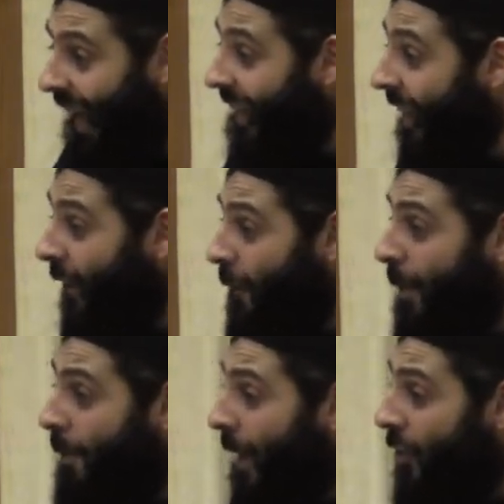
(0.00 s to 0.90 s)
I cannot
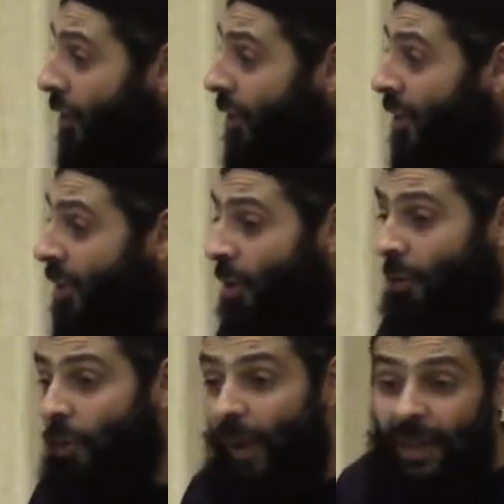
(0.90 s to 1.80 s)
be patient
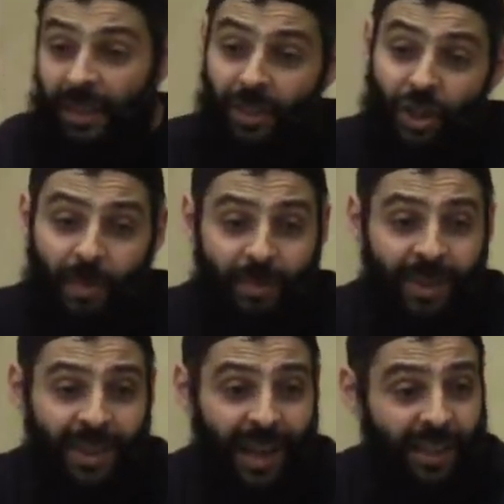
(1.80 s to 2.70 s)
over wearing hijab.
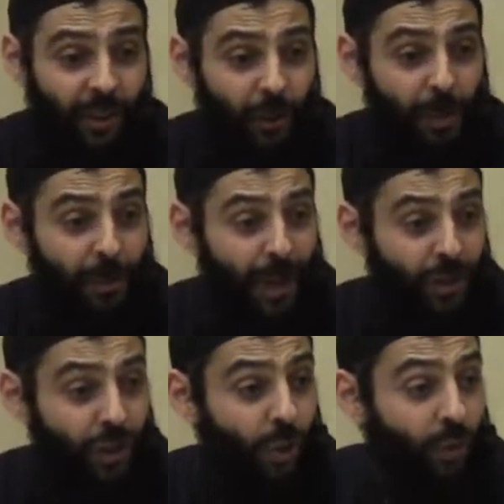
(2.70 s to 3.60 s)
I cannot be
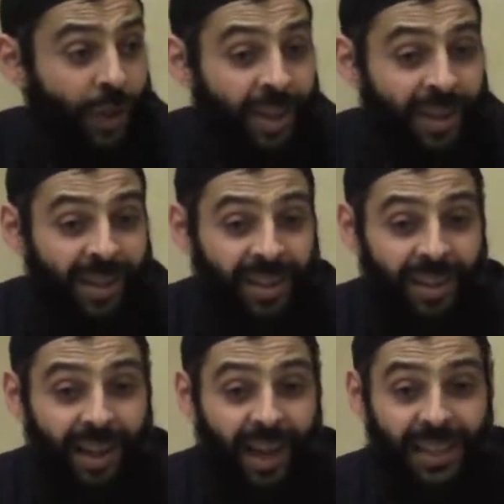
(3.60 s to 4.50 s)
patient over...
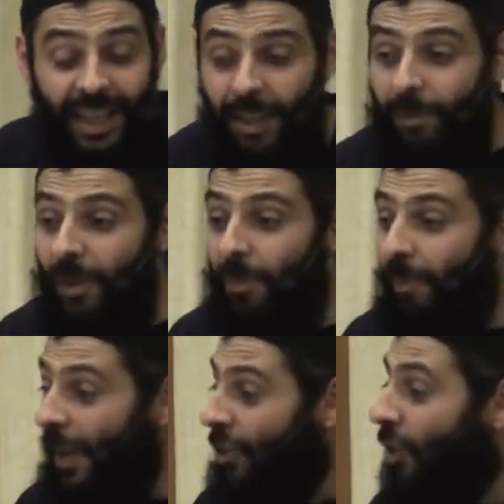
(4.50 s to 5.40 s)
I can't be
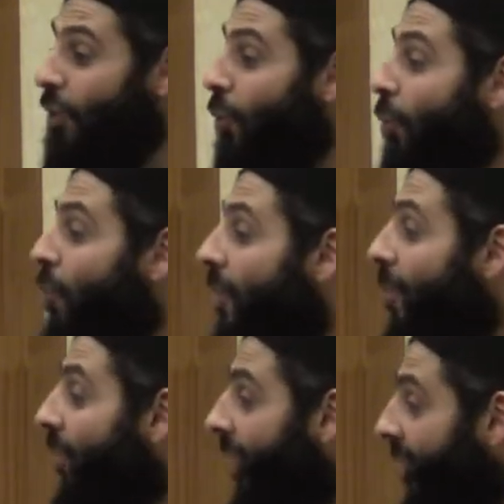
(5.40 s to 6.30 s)
patient to do
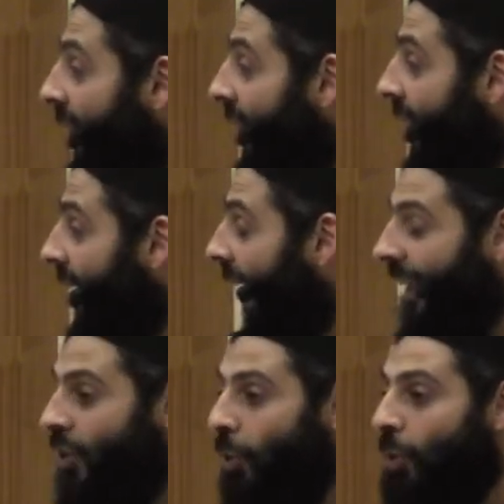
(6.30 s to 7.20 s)
something. I
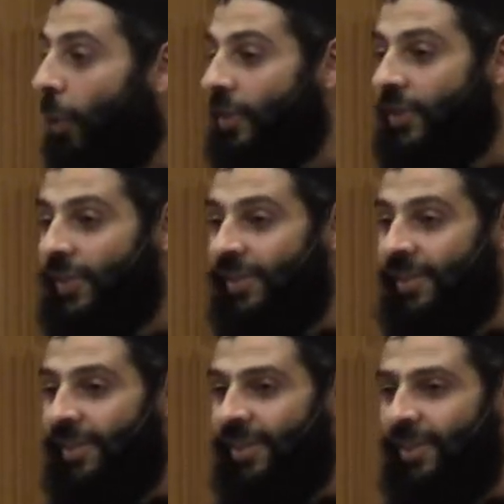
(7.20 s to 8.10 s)
can do it once,
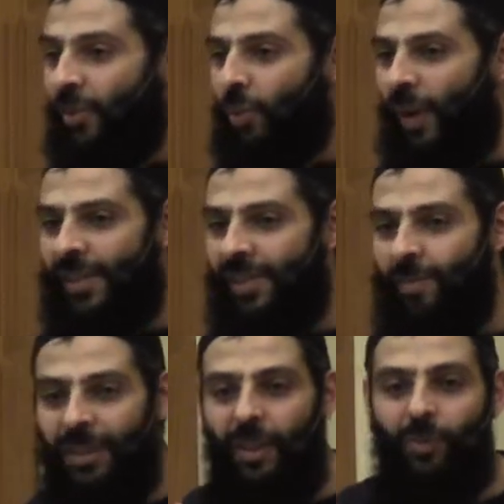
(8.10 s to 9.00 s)
twice,
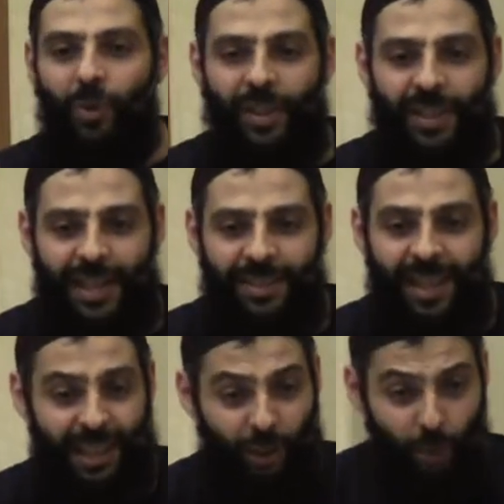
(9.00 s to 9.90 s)
but not more than that.
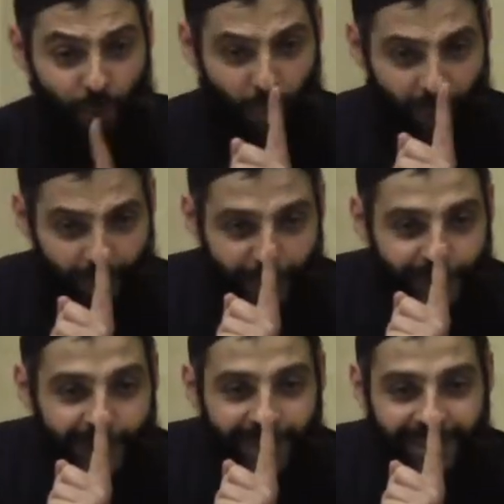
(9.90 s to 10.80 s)
I can do it for one
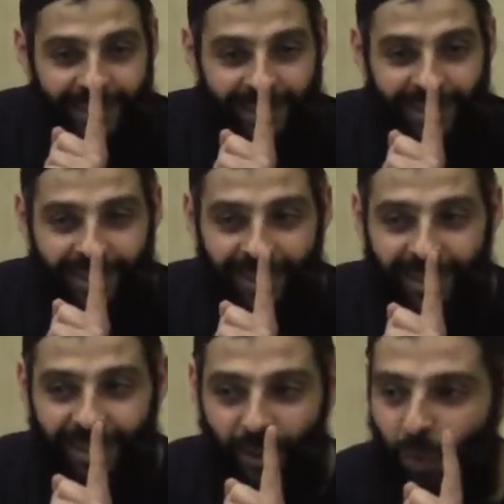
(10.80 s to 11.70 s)
minute,
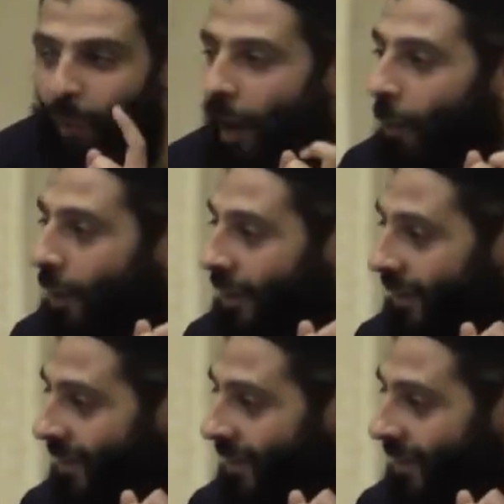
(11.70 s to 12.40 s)
not for one hour.